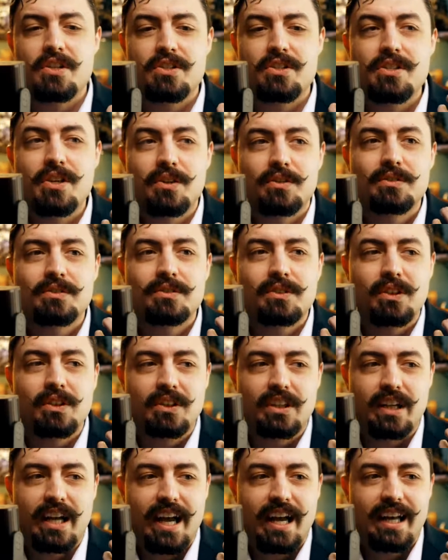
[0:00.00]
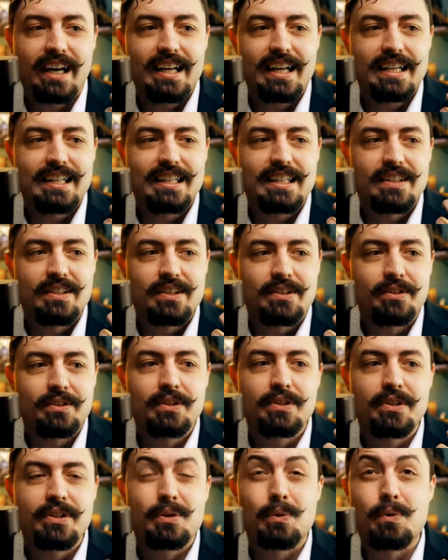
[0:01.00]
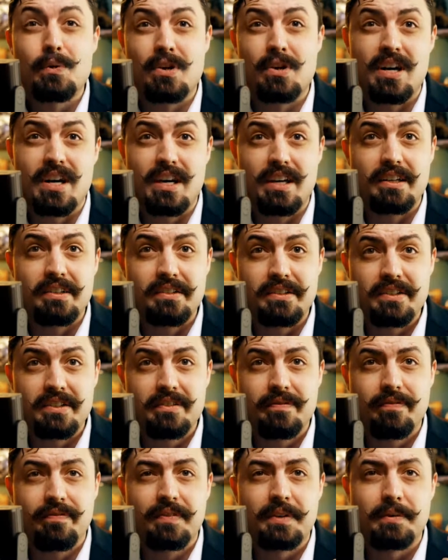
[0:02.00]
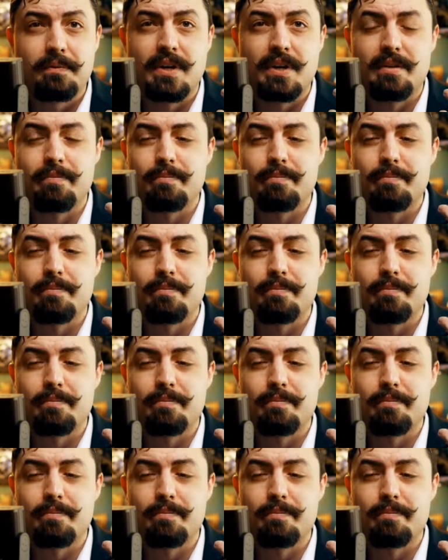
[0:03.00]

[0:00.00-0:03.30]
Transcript: don't look at it through your eyes, right?